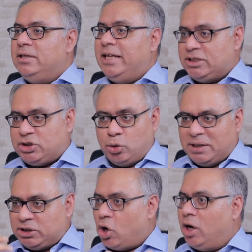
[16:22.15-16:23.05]
There is so
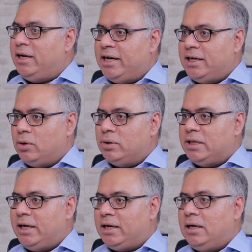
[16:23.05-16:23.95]
much content out
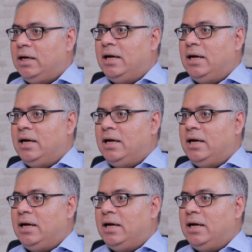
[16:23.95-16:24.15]
there